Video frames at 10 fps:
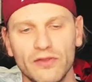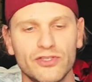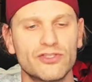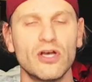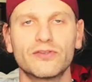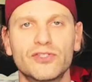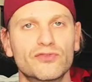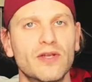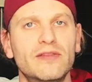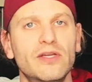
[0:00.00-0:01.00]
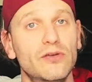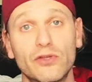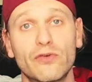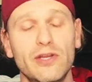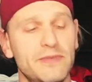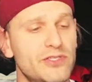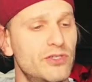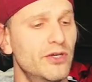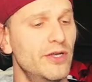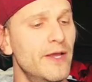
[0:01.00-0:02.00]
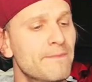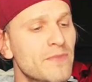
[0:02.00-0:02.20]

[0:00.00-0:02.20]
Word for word: The salt is right there, and the cream is good.